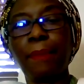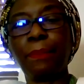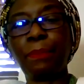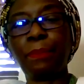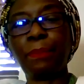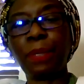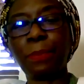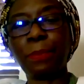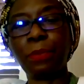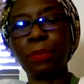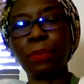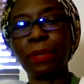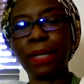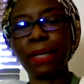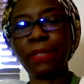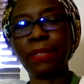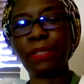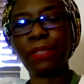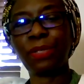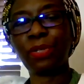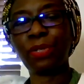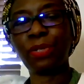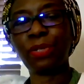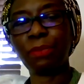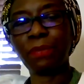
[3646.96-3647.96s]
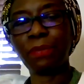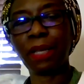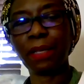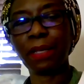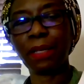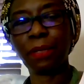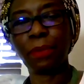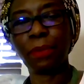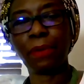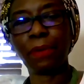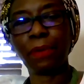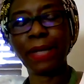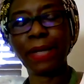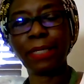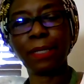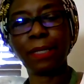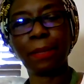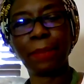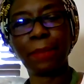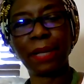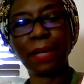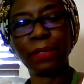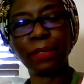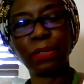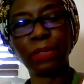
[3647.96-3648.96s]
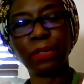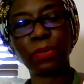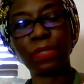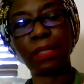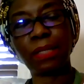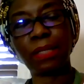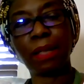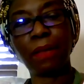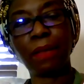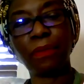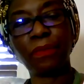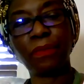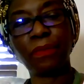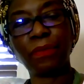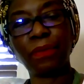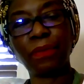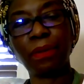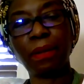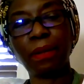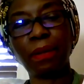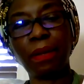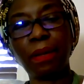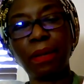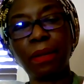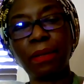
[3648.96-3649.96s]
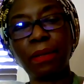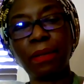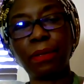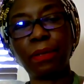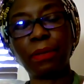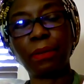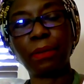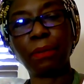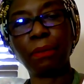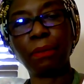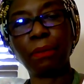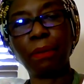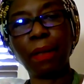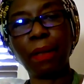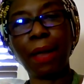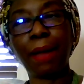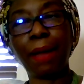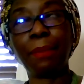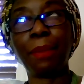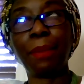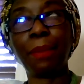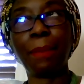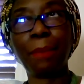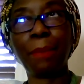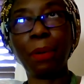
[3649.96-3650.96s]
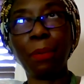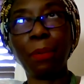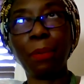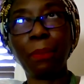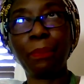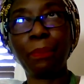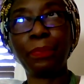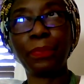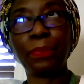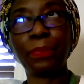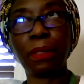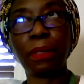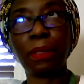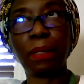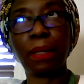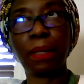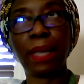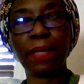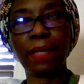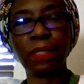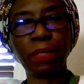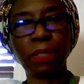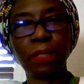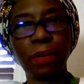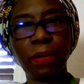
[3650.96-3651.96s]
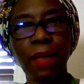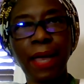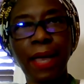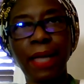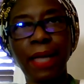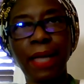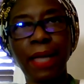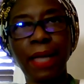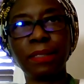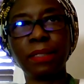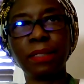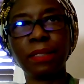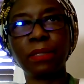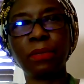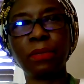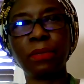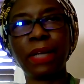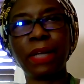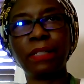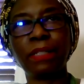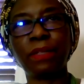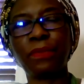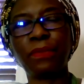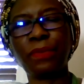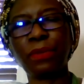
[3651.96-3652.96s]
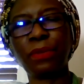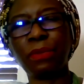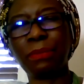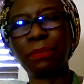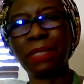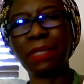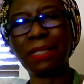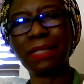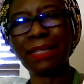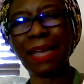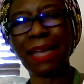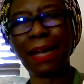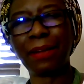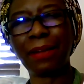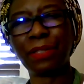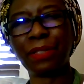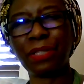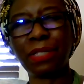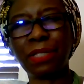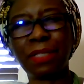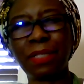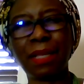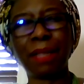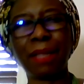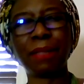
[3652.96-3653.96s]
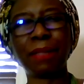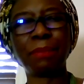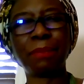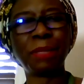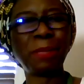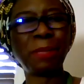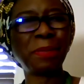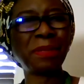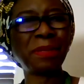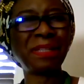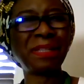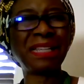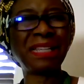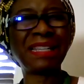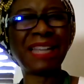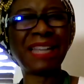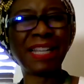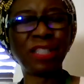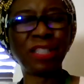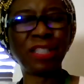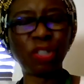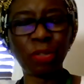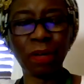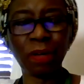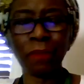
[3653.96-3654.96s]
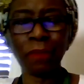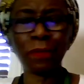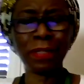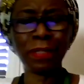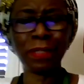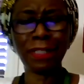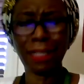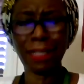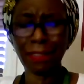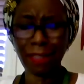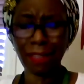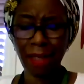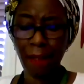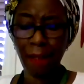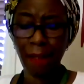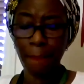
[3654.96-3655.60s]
People would assume that you were writing about yourself. I remember Ento had quite a few miscarriages, and people in Nigeria, for instance,